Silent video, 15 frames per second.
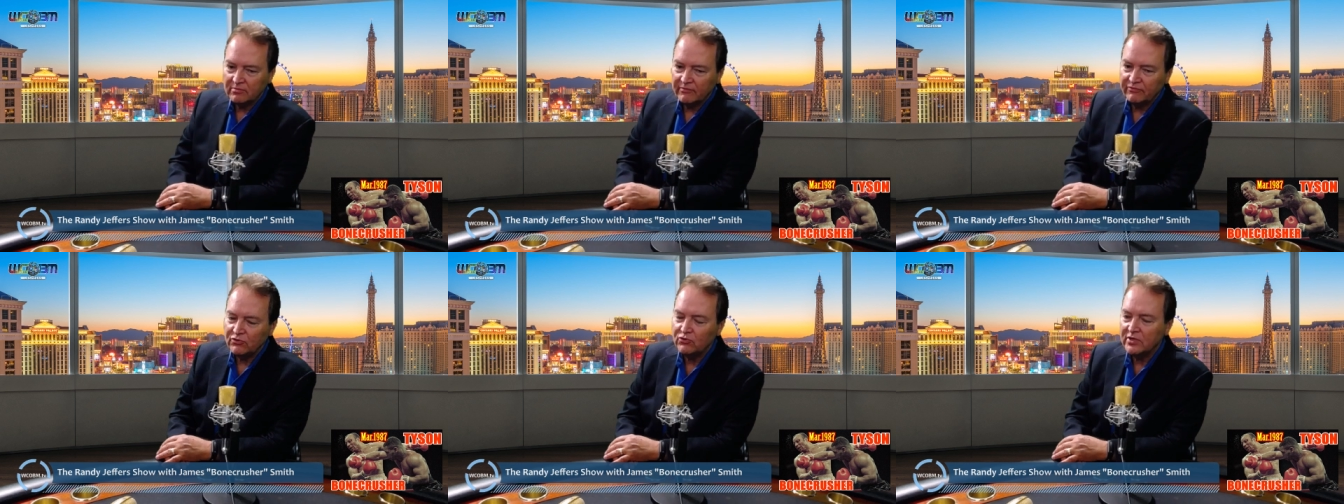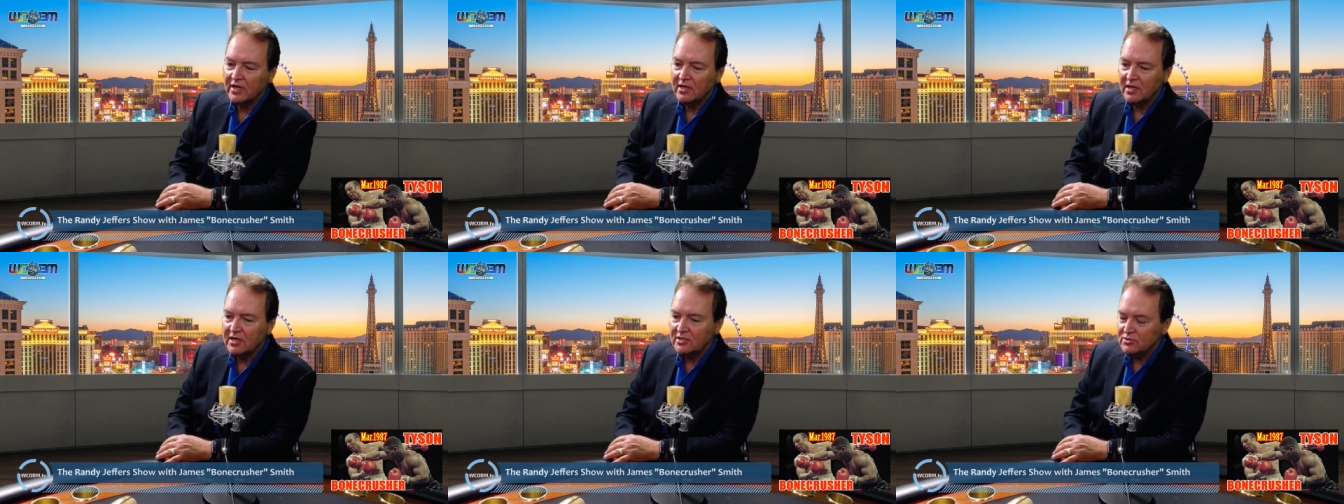a few
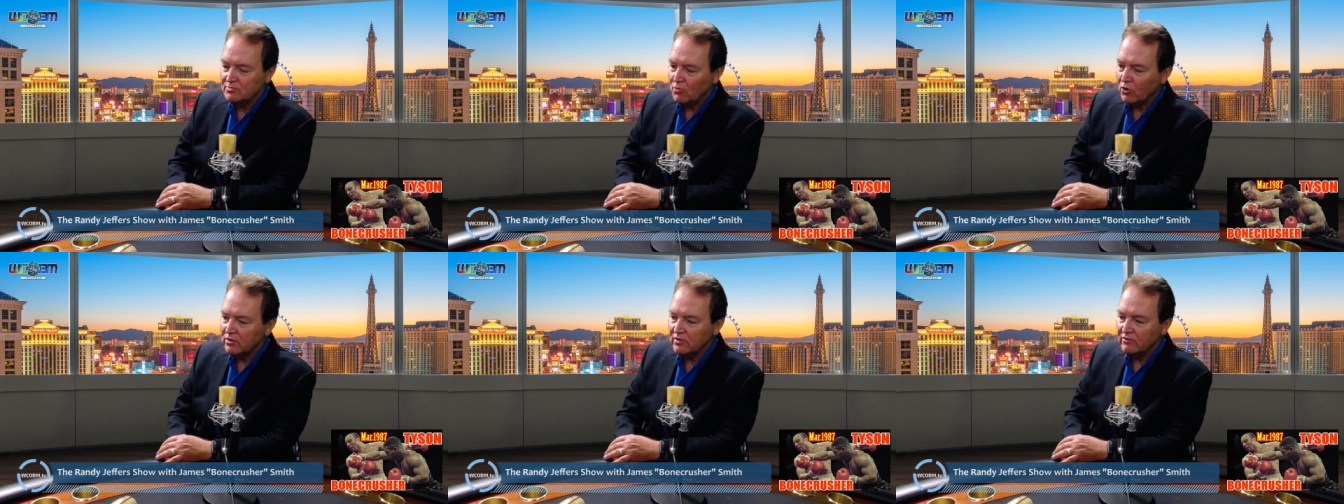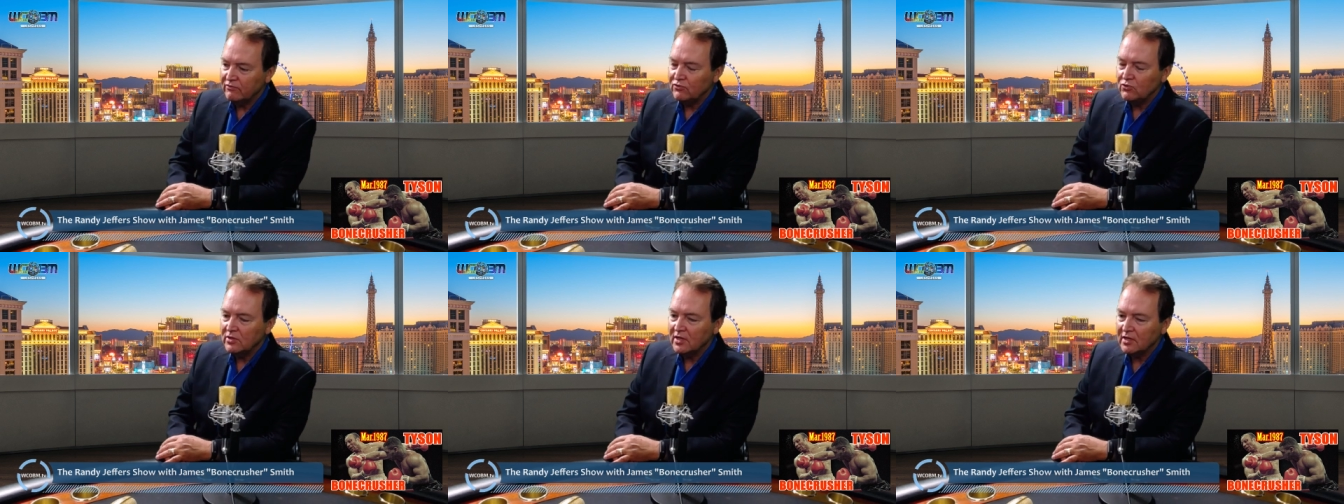decades, more than
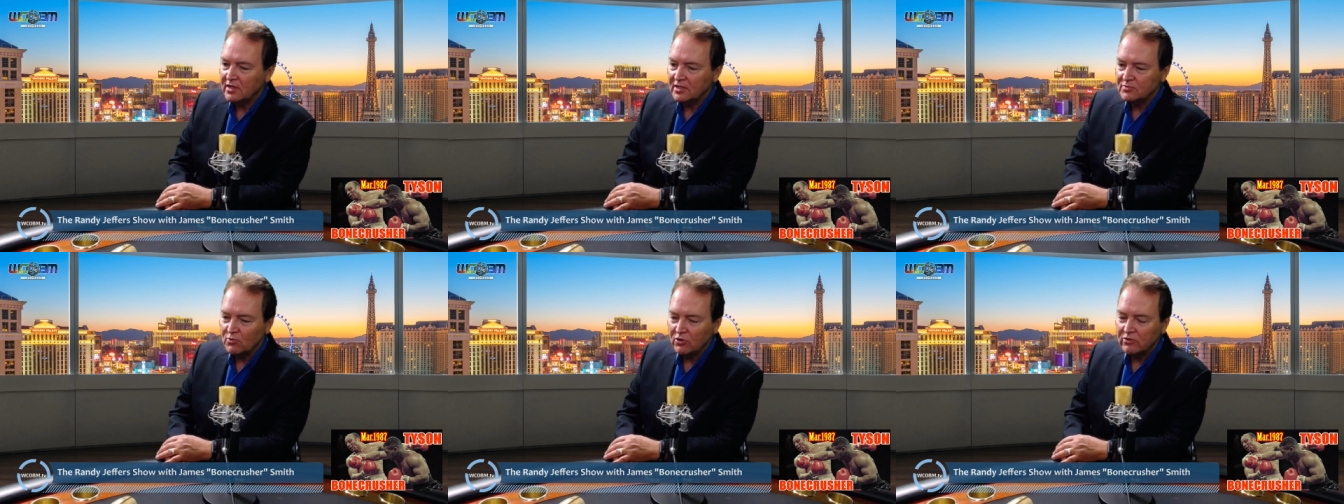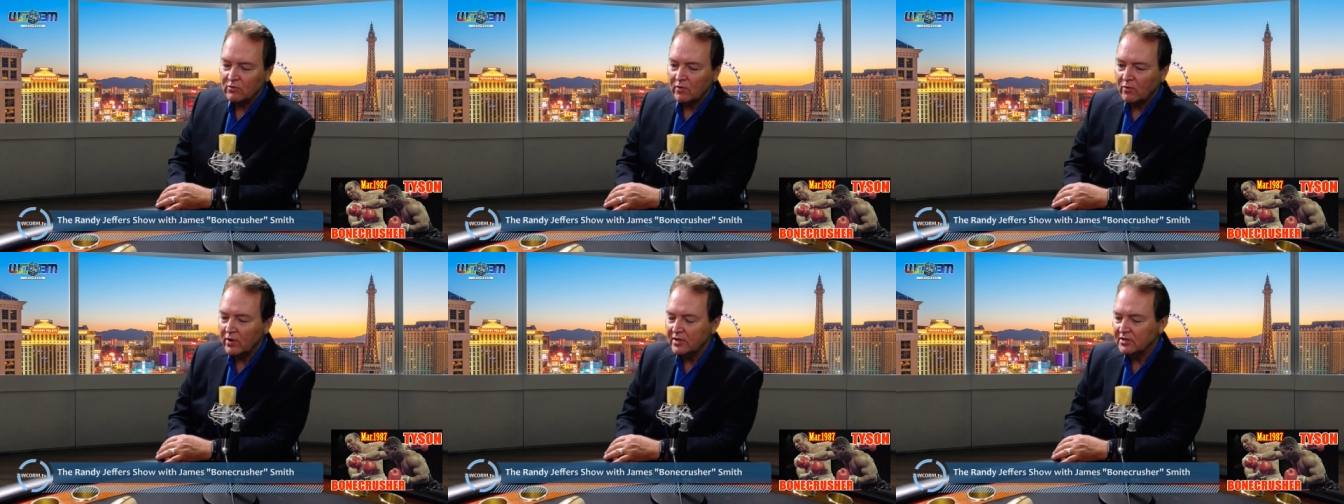
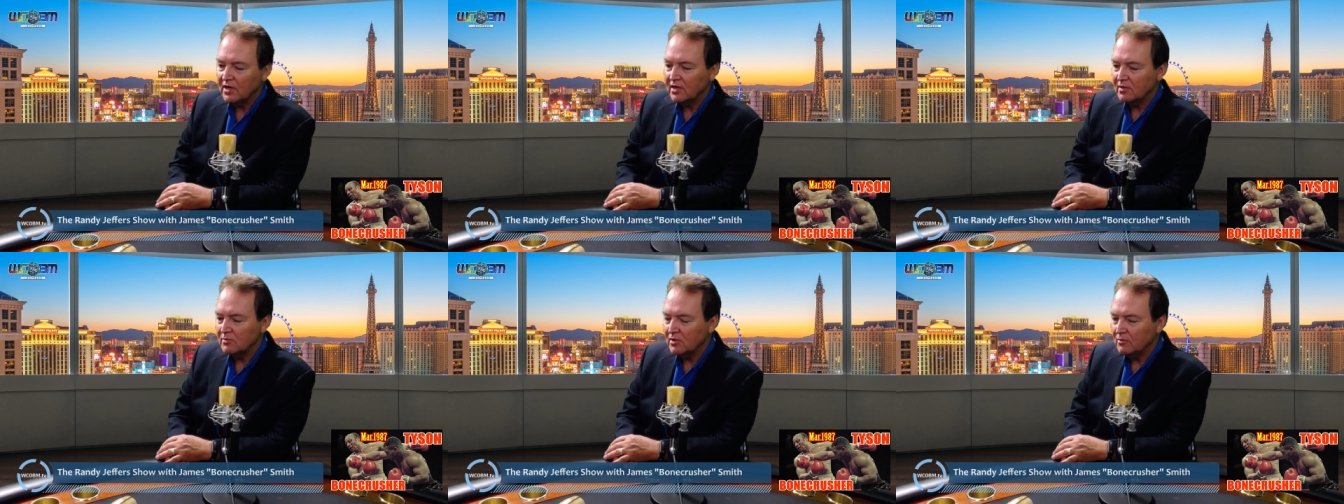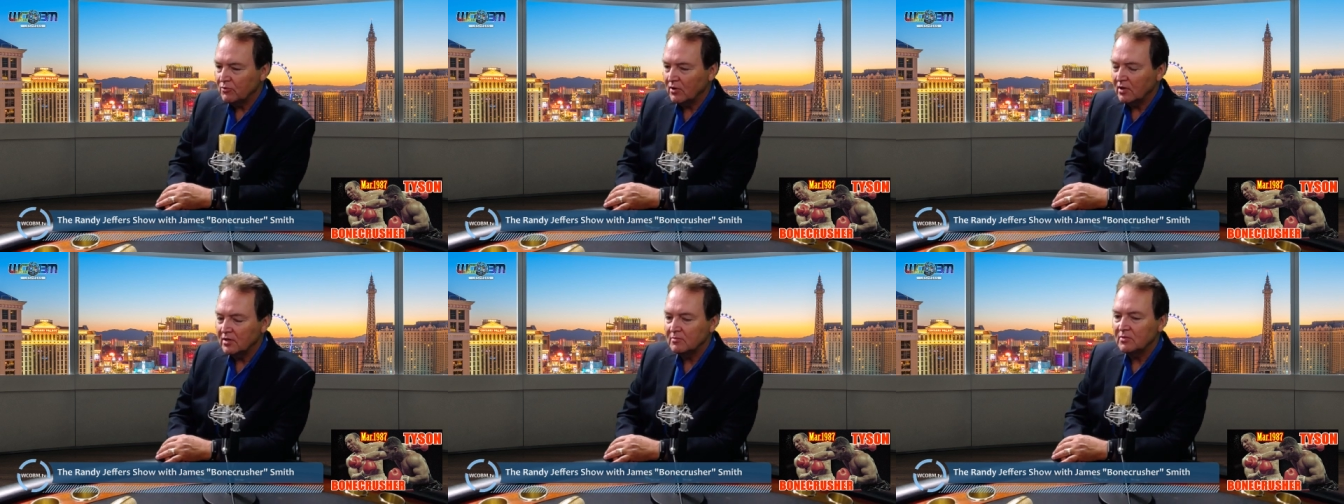we want to talk about probably,